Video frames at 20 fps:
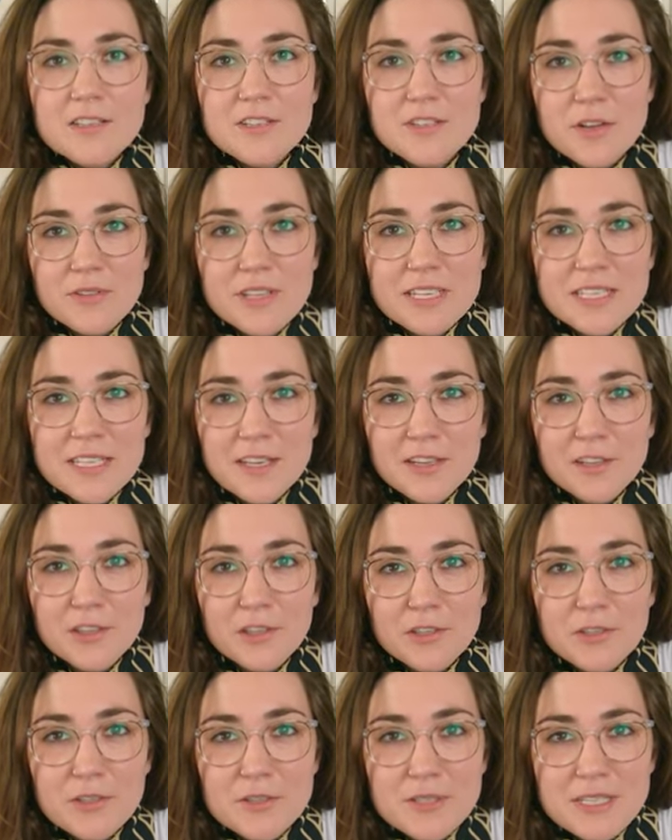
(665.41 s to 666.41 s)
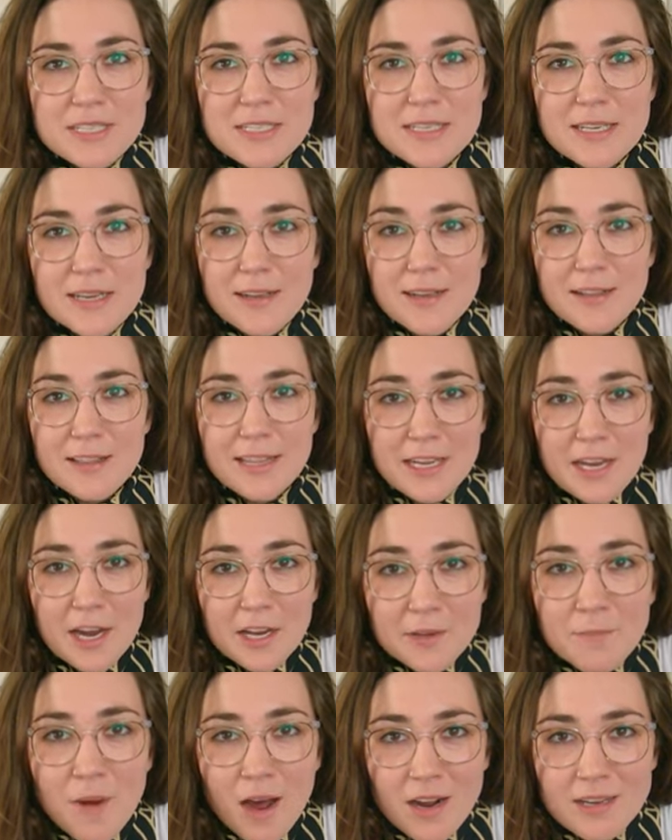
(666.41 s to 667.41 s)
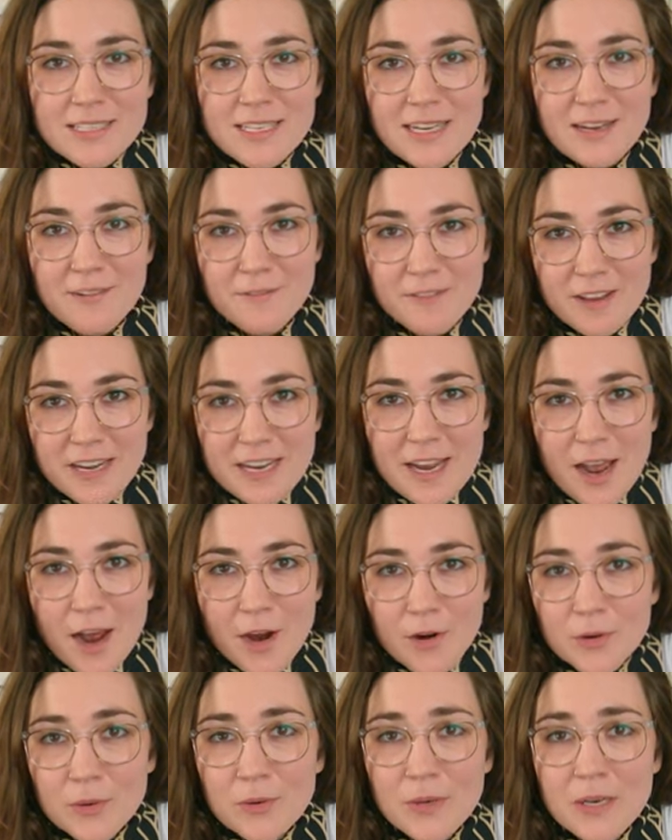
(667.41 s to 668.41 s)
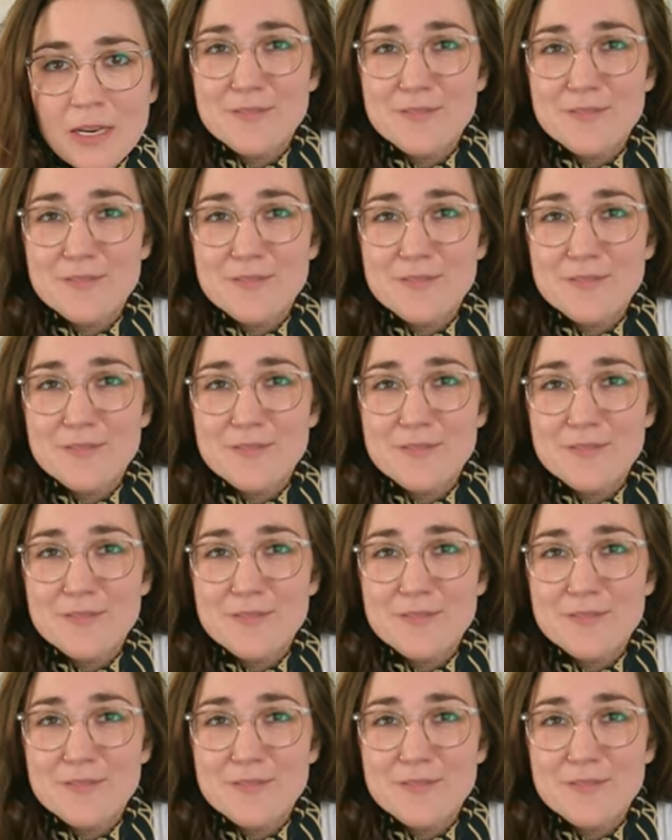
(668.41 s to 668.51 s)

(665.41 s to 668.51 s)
So this concludes the unboxing video.